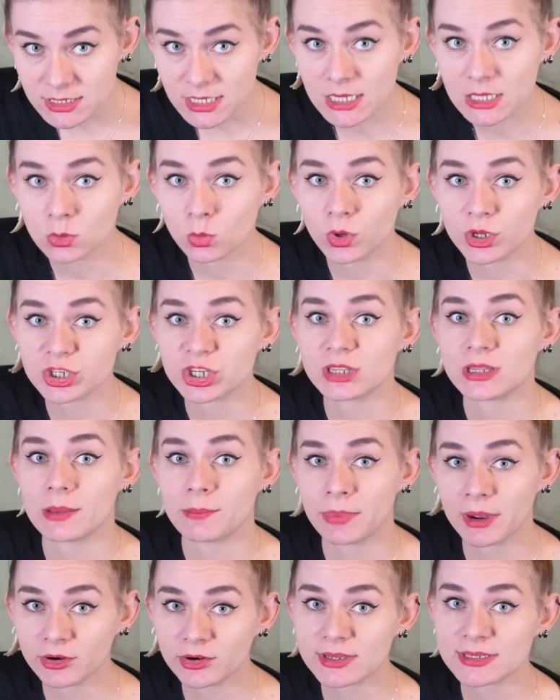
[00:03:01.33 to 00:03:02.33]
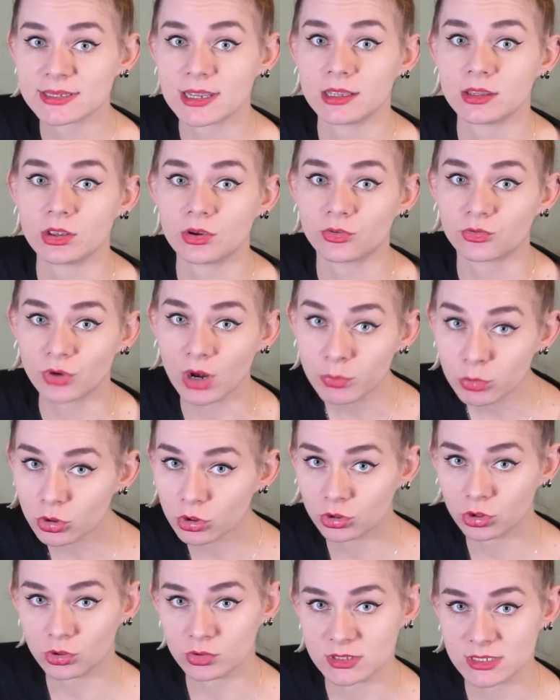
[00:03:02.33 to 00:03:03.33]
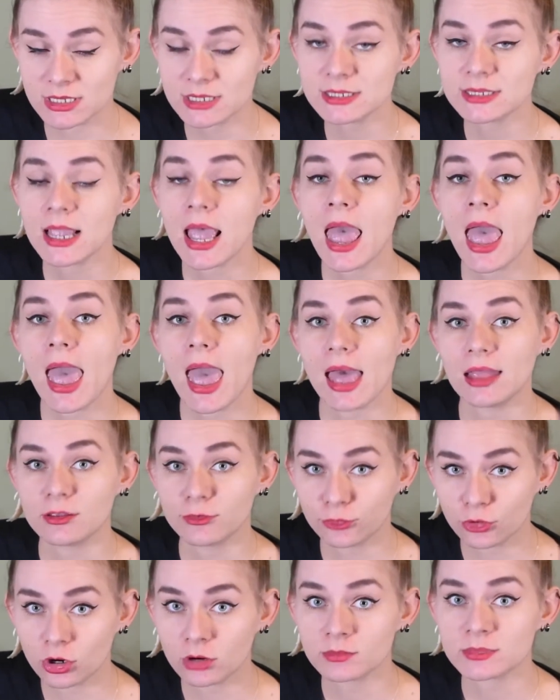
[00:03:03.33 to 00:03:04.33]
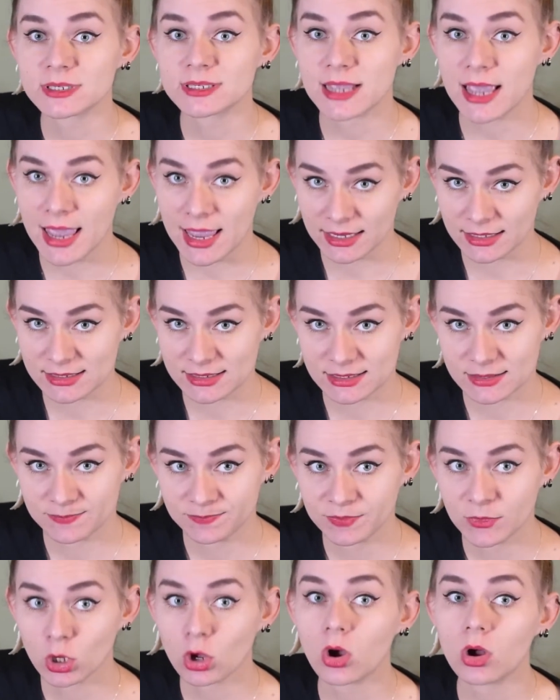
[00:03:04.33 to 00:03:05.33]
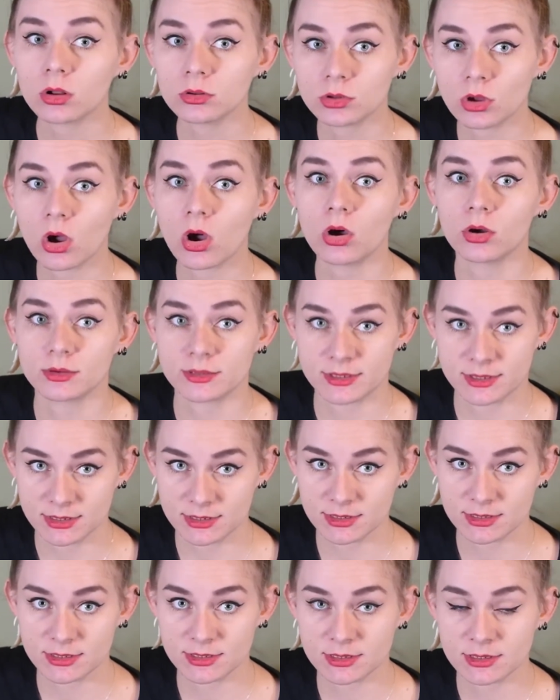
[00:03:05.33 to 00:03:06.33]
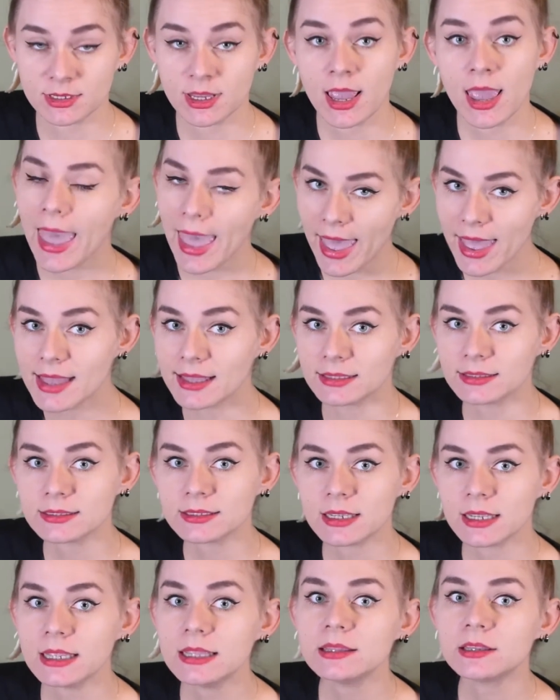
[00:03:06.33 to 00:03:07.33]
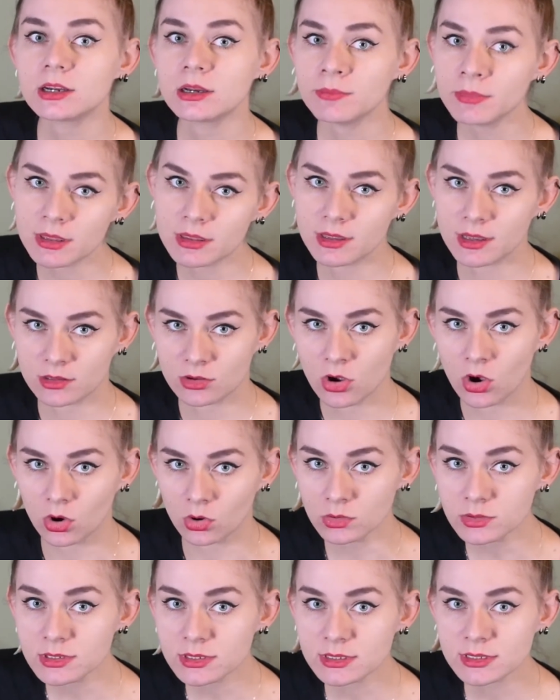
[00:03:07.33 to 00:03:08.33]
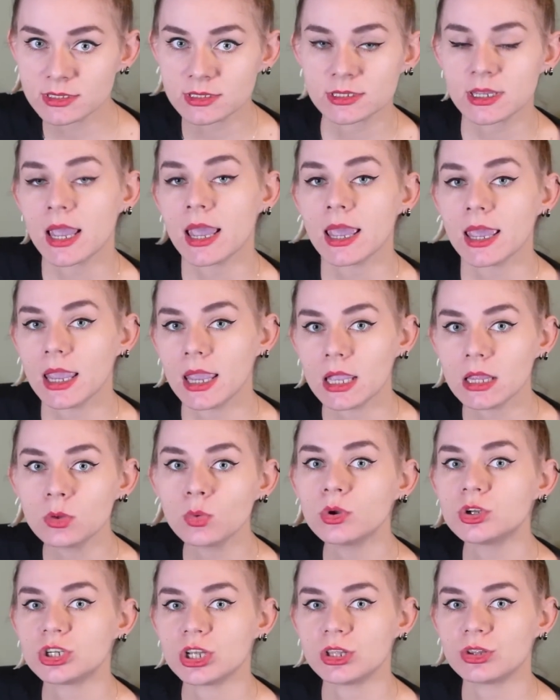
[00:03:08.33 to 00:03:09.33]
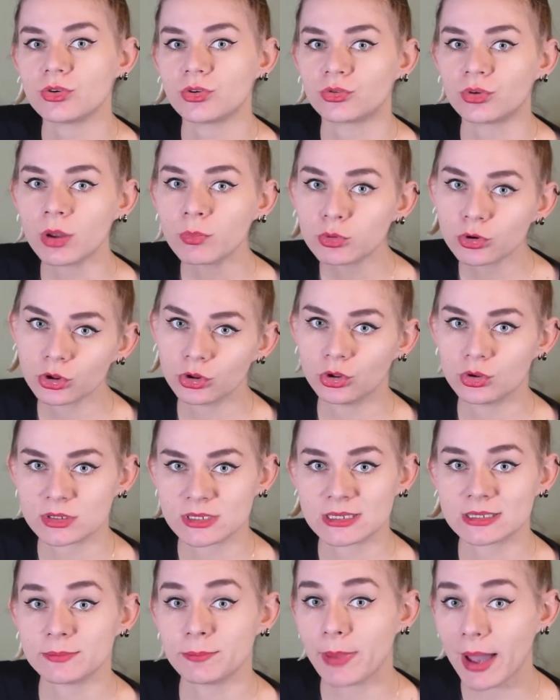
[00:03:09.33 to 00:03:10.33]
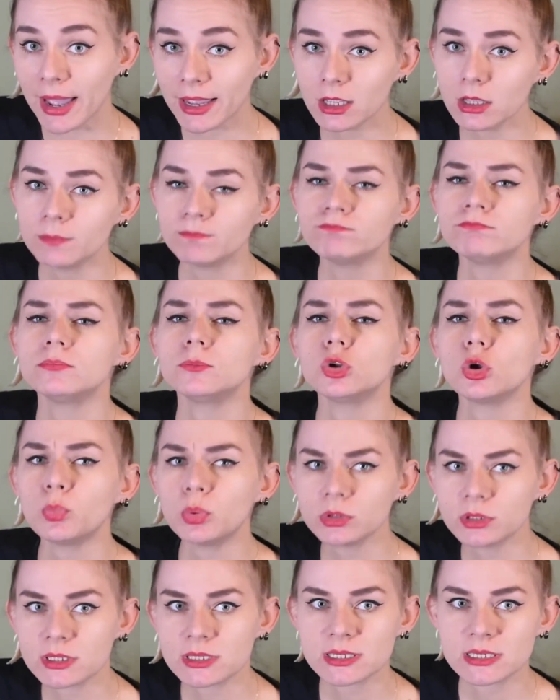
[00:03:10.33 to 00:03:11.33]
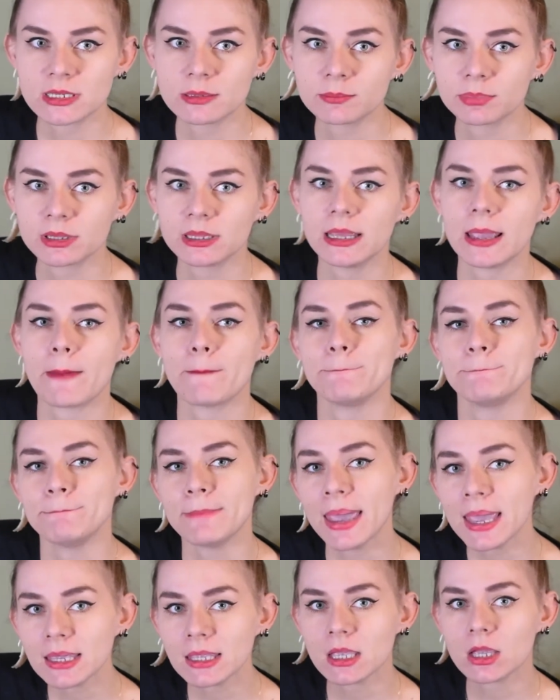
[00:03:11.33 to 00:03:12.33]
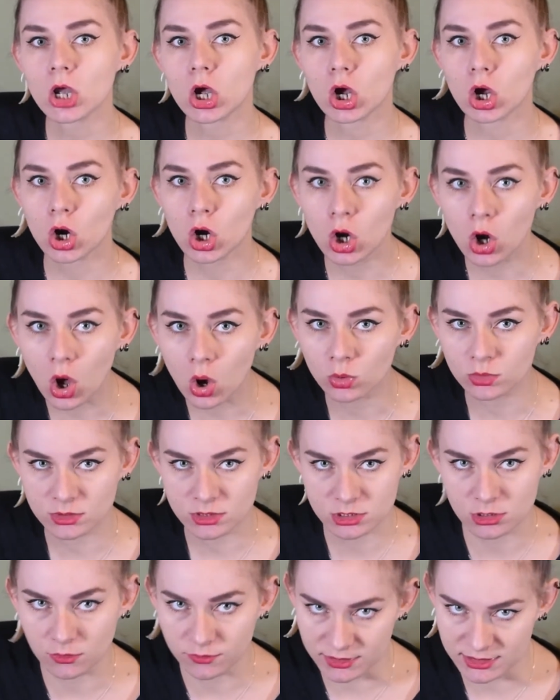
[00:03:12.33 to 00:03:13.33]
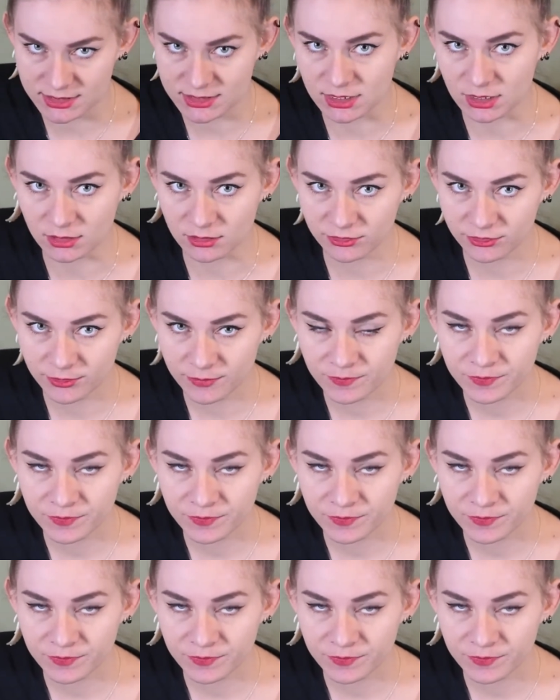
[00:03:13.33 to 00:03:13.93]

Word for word: in which the parasite reproduces and forms eggs, called oocysts, and intermediate hosts, in which it reproduces by, to put it simply, making clones of itself.